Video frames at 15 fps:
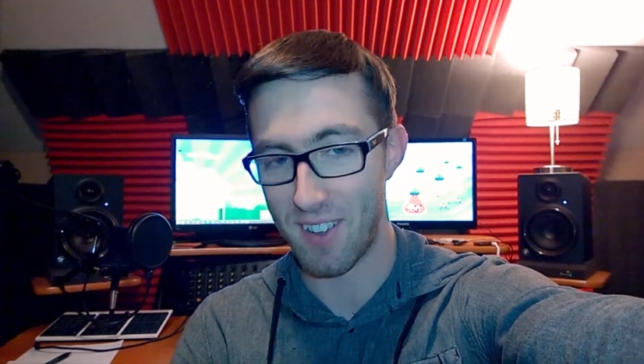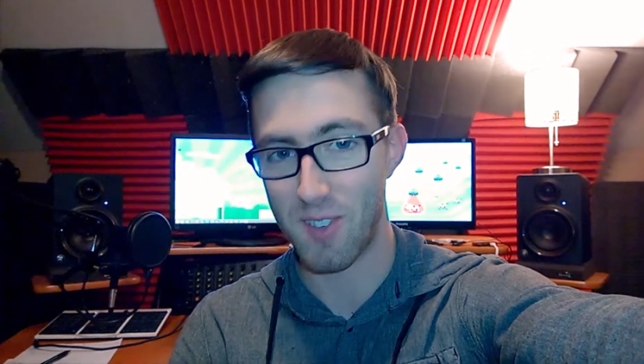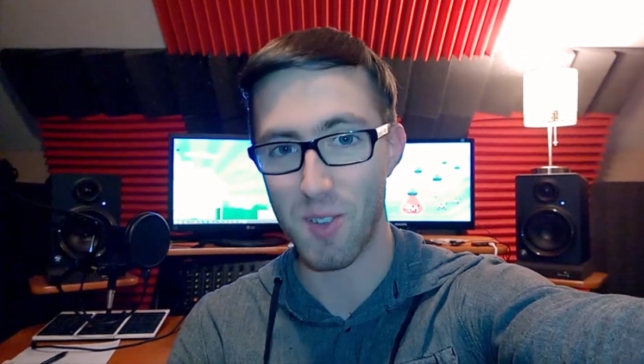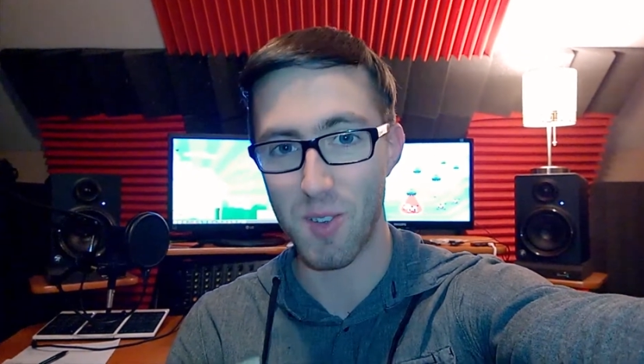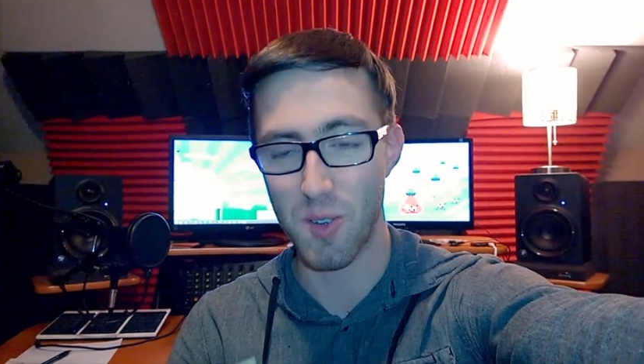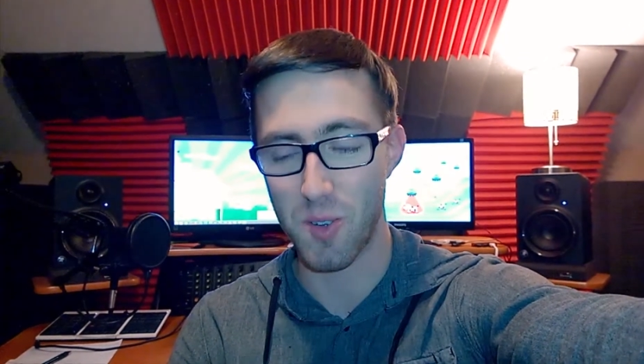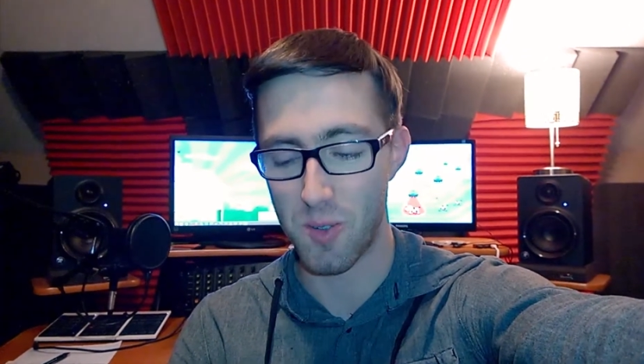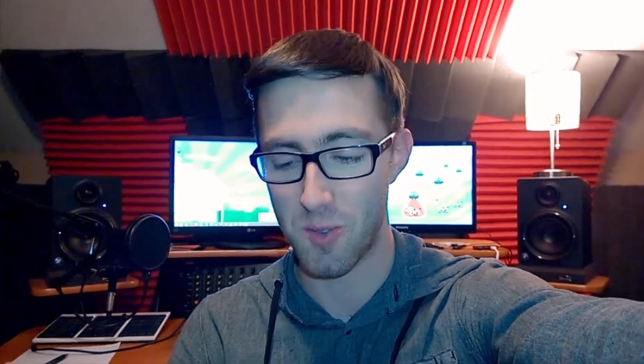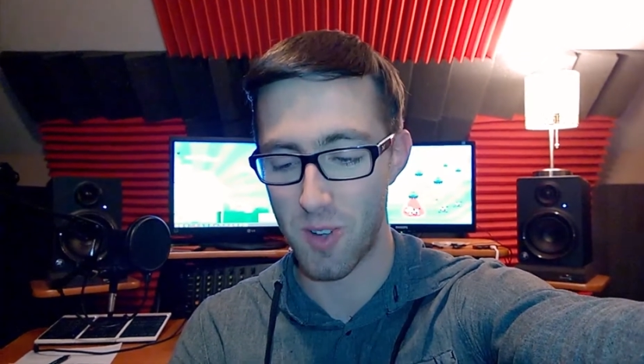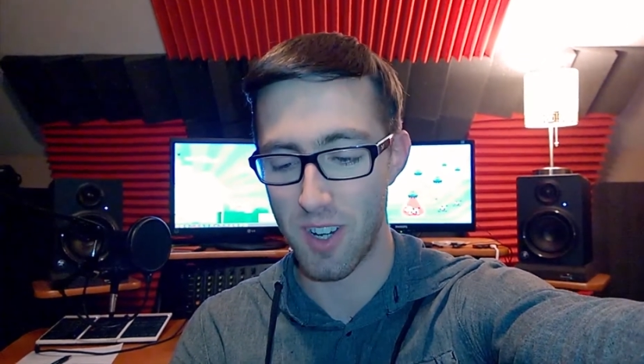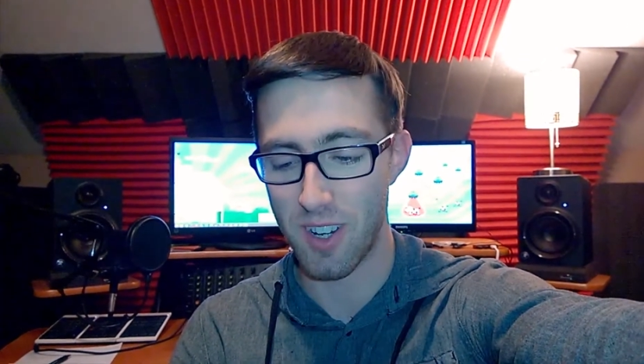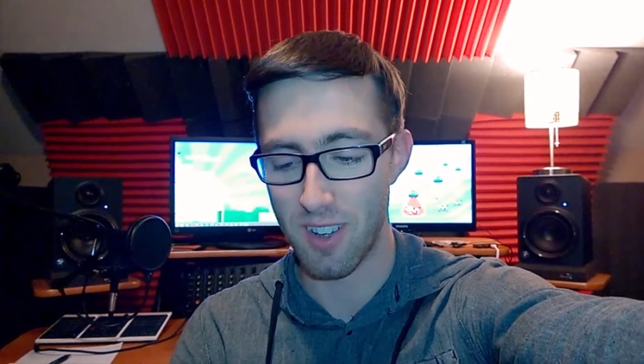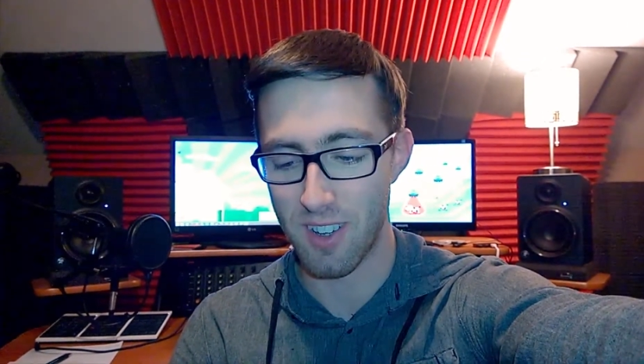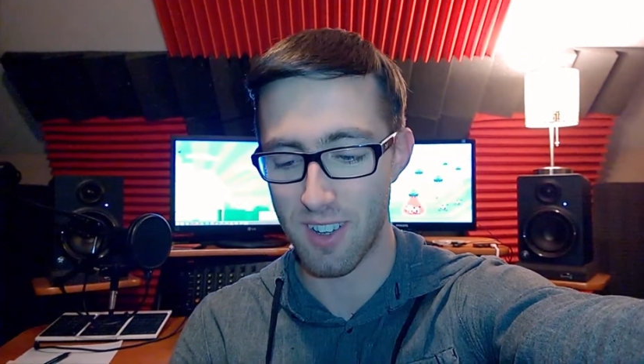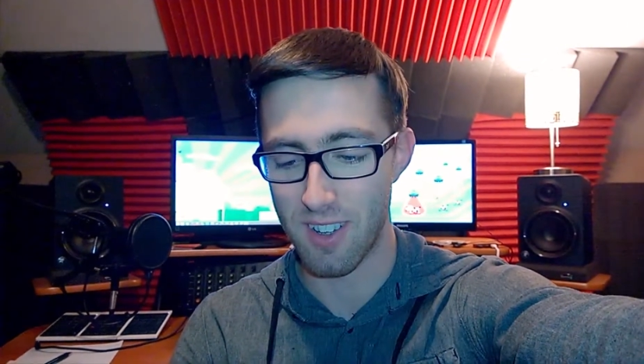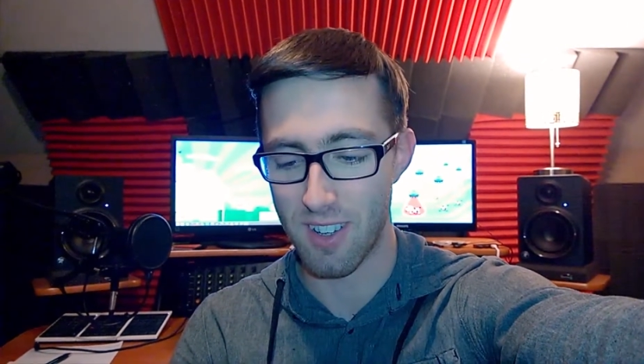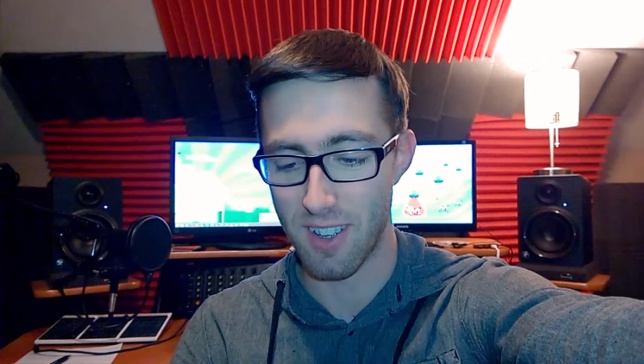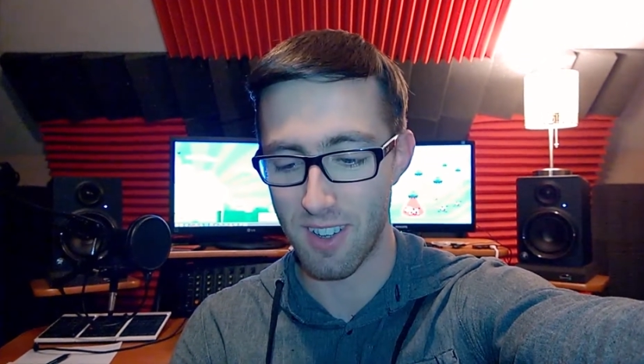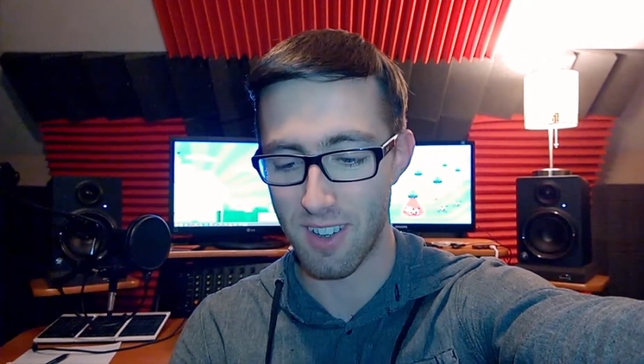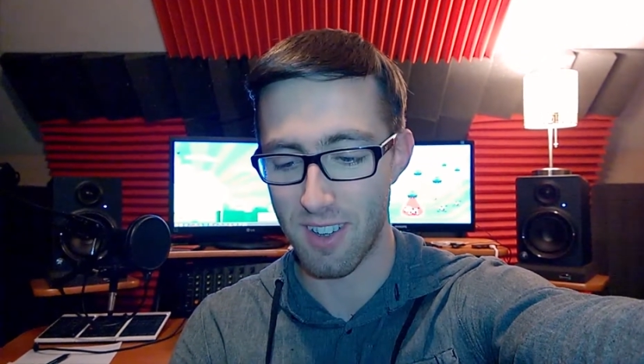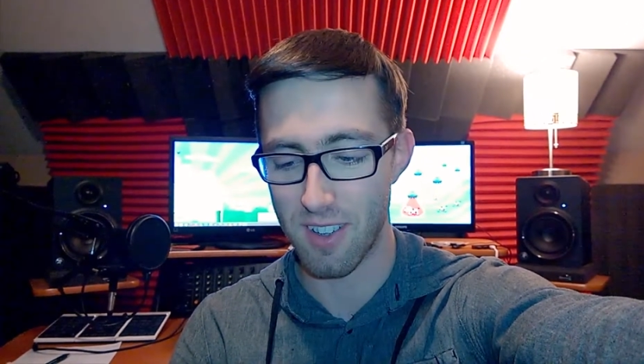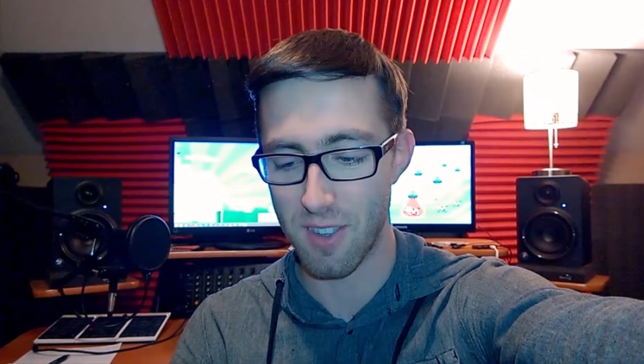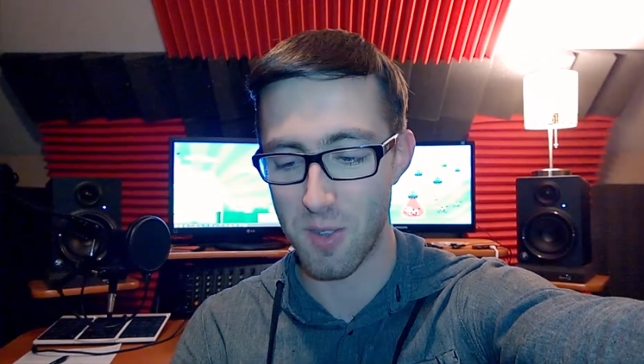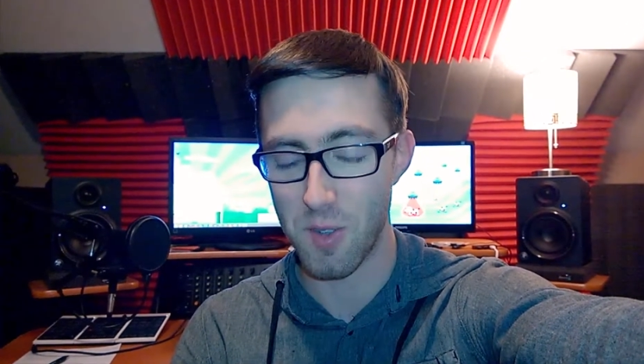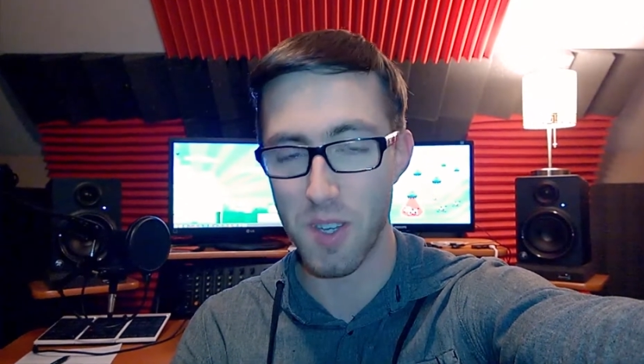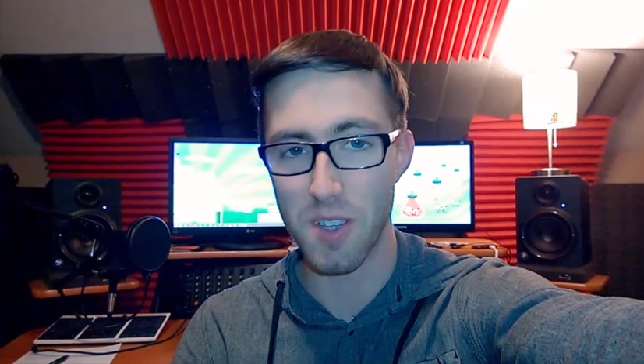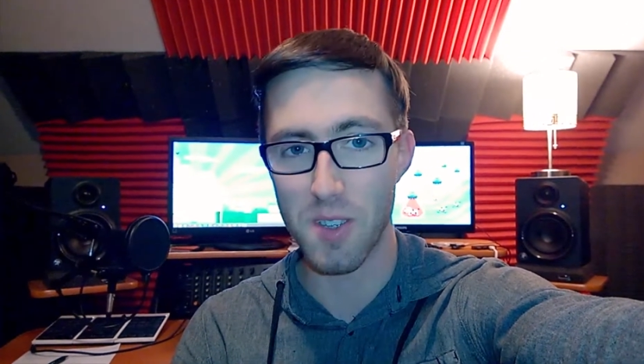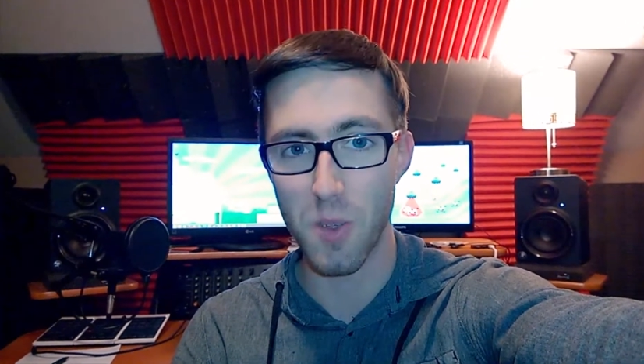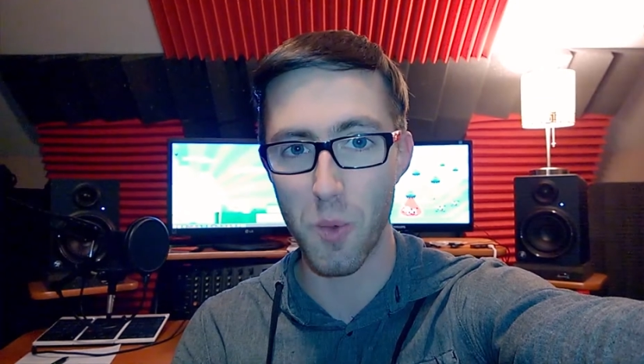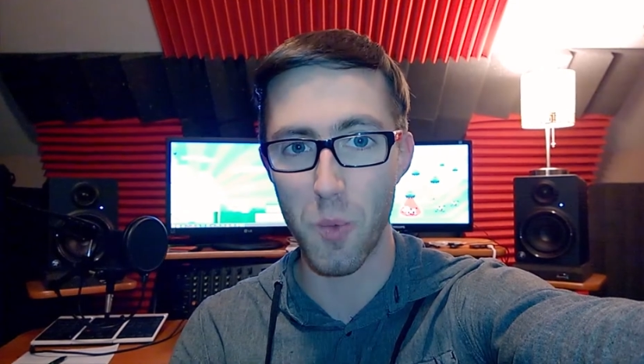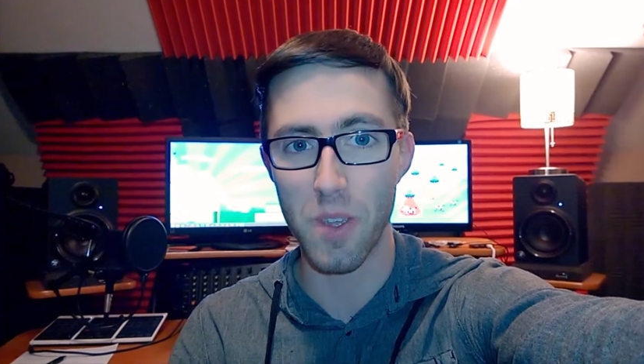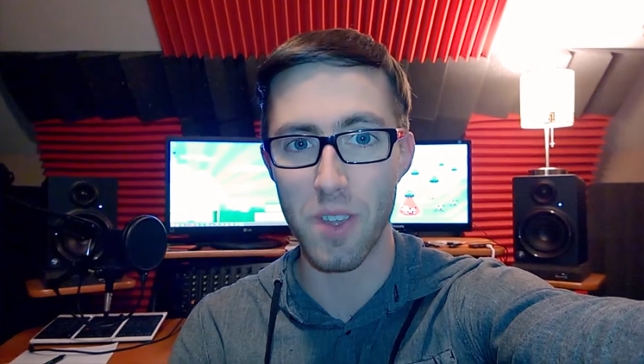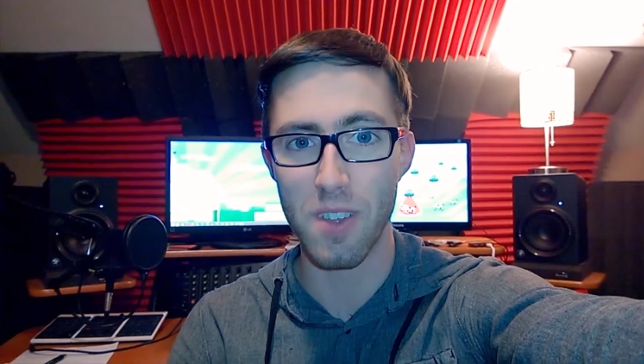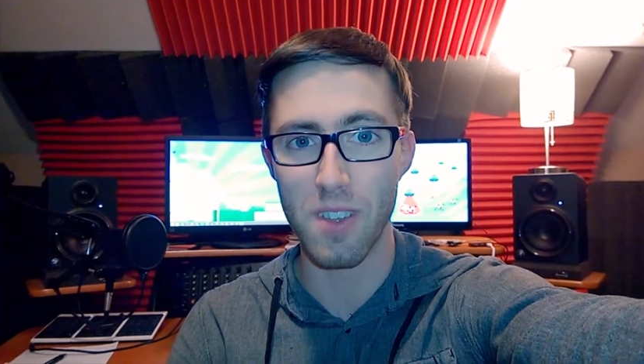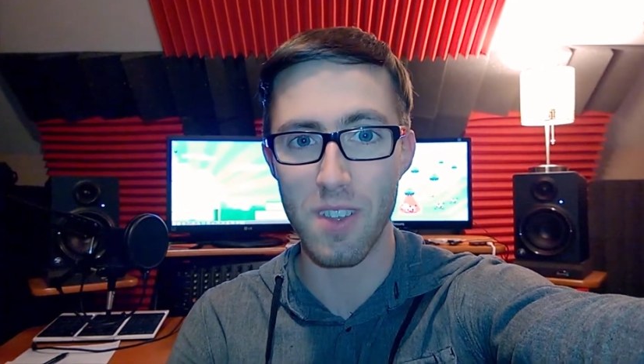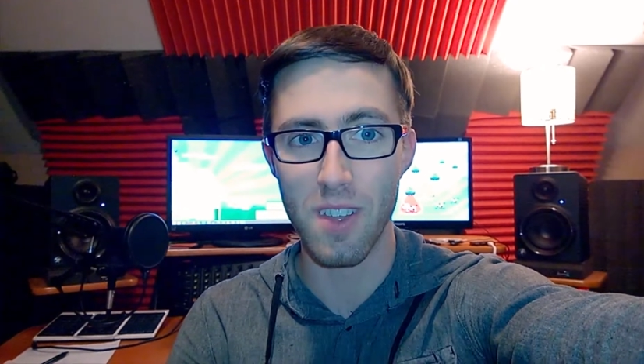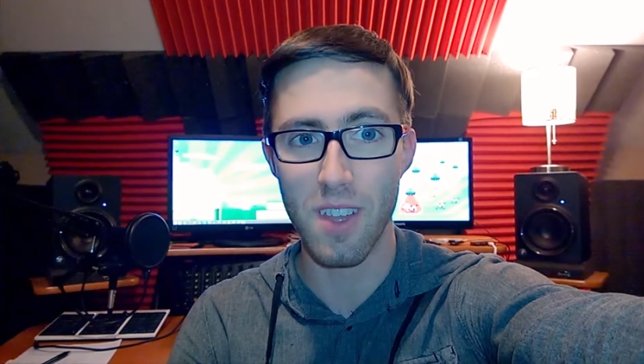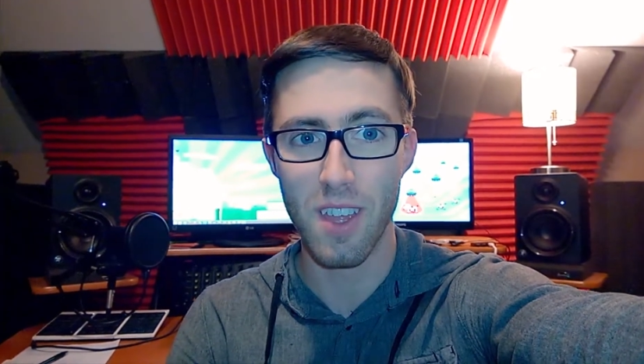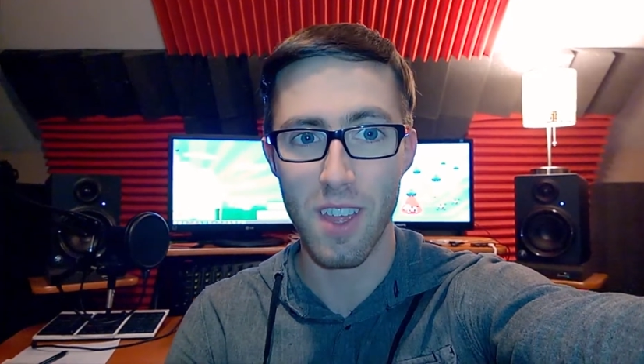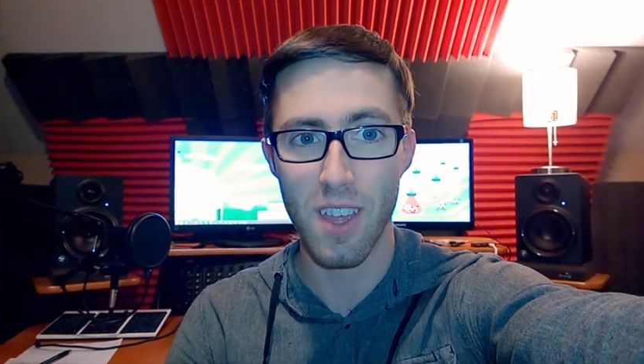So right on, you get to win